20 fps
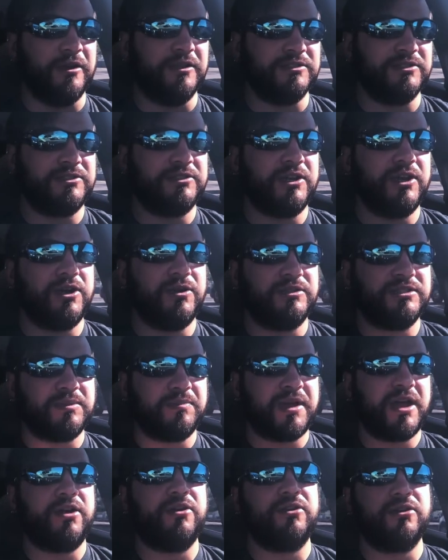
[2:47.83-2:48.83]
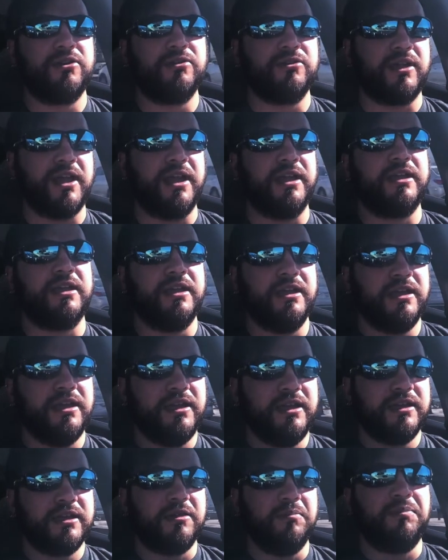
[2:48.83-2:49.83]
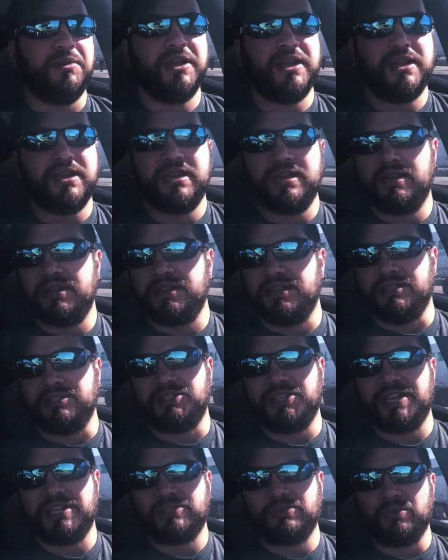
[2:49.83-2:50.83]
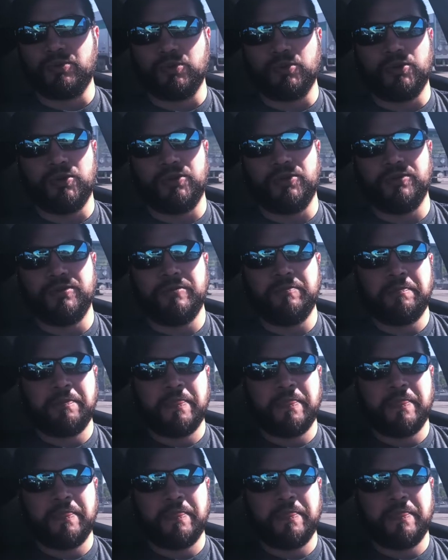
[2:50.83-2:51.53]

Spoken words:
And so it's about her, like, competing in the chess world